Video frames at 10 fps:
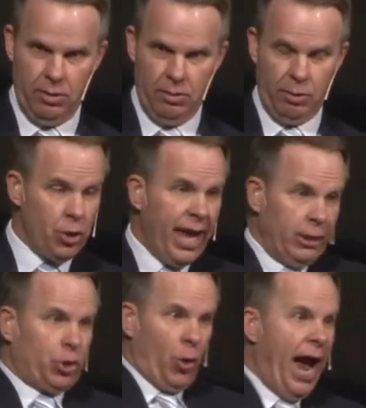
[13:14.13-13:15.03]
But you
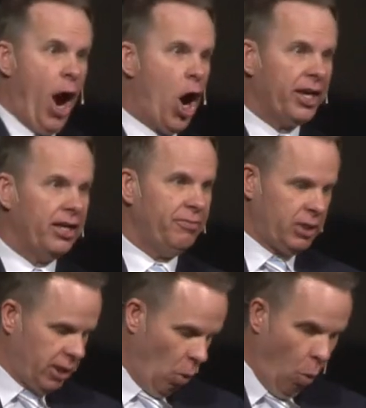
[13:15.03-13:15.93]
can't try hard enough
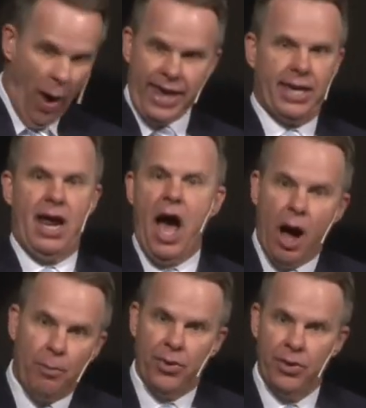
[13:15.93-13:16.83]
to wake it
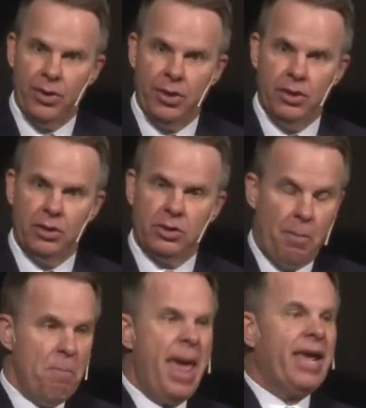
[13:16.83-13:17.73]
up, to
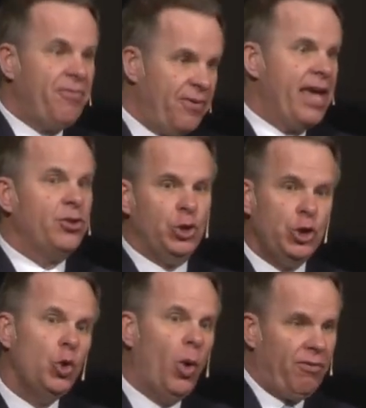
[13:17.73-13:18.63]
make faith
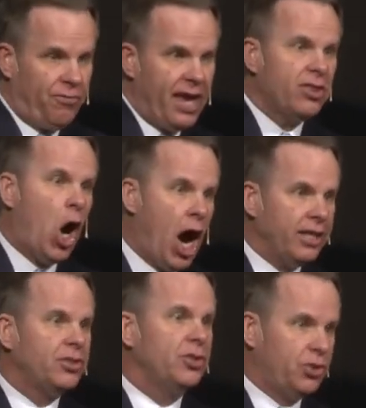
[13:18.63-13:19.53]
do what faith
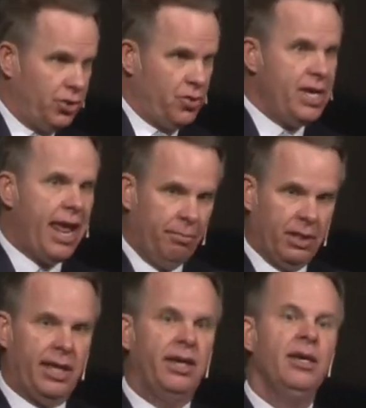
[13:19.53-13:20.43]
ought to do,
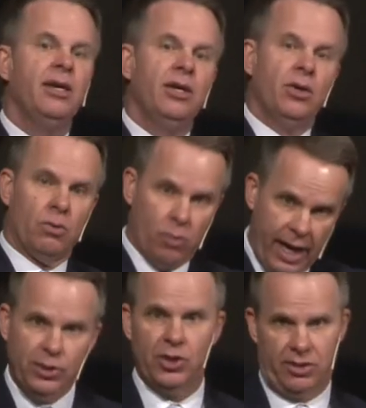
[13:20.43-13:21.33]
namely
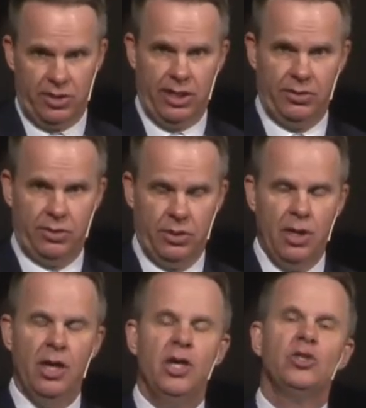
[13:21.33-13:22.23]
righteousness.
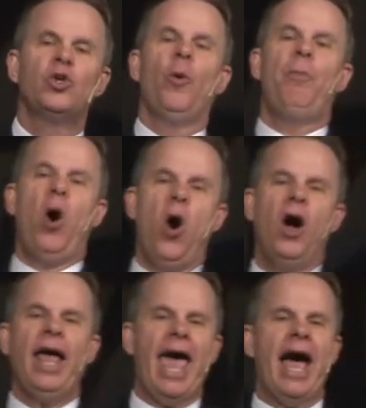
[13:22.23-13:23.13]
So
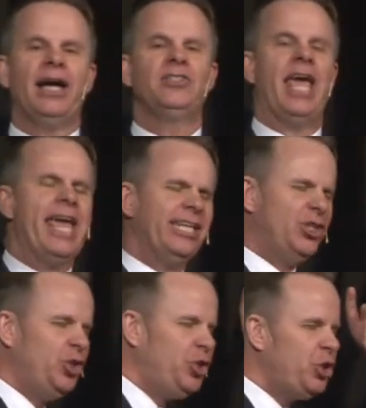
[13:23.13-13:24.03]
Paul adds a
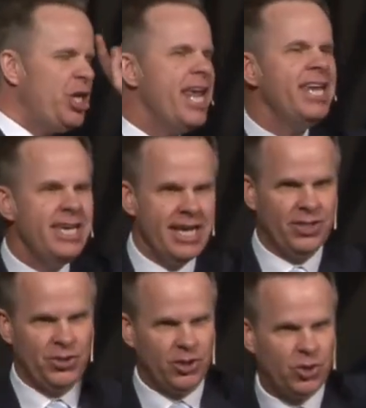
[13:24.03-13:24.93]

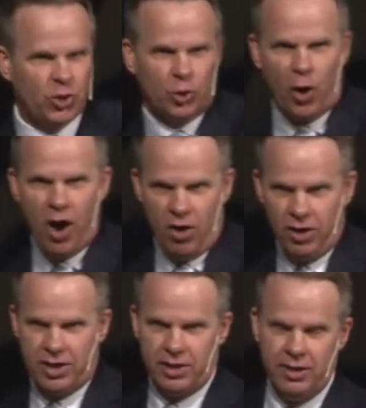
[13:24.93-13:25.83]
genius
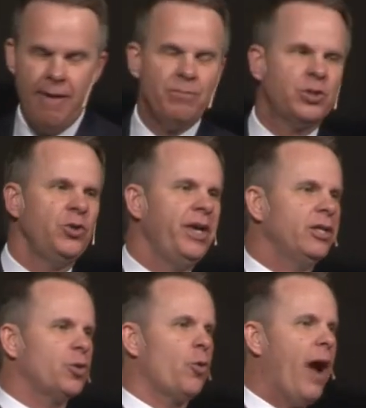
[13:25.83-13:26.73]
stroke to
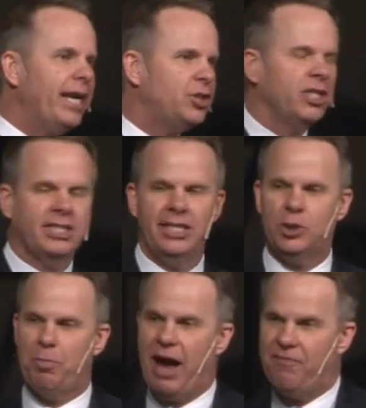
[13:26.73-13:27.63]
his righteousness
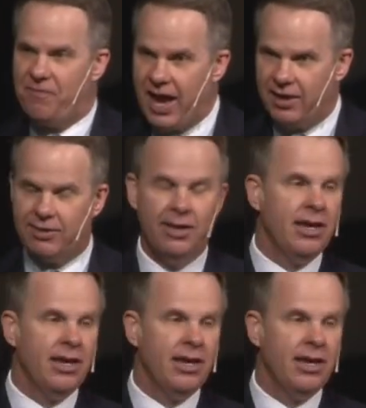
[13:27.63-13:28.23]
by faith